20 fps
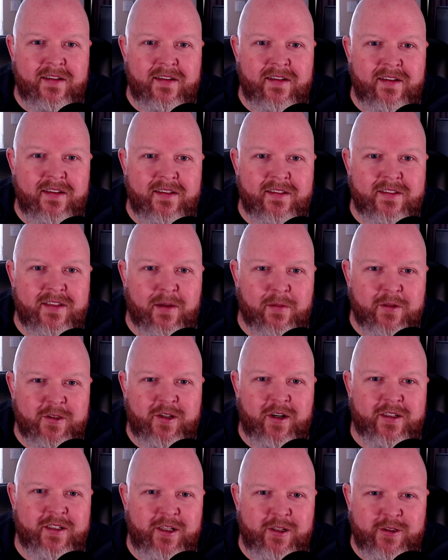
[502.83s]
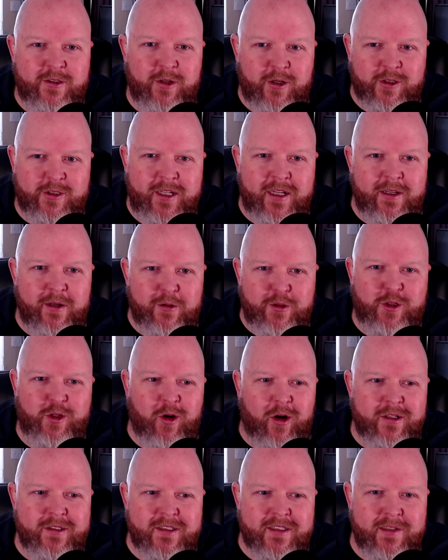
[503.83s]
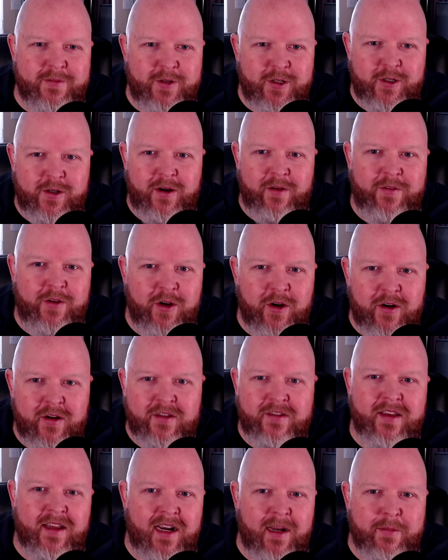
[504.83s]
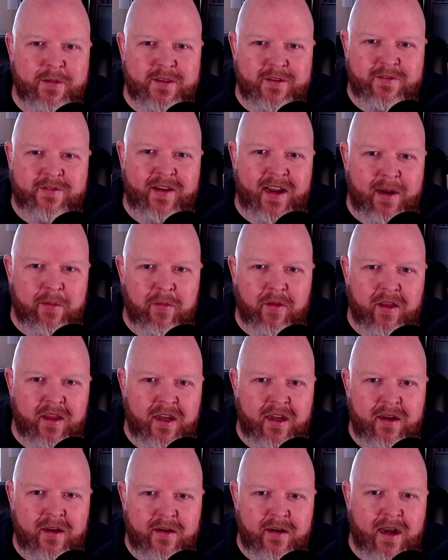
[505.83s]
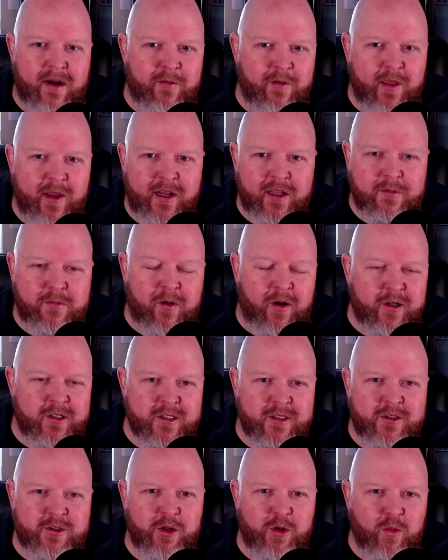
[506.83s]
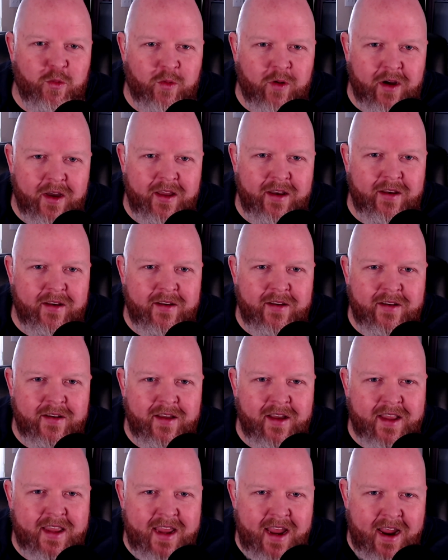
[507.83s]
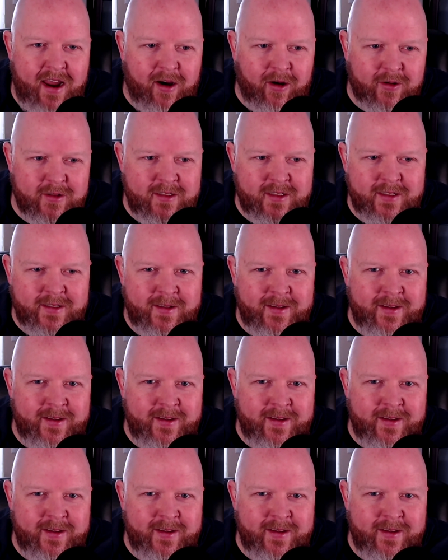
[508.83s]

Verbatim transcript: Yeah. I'm start, you'll start seeing those charges. If you're, if you're set up as a family, everything gets purchased through one account.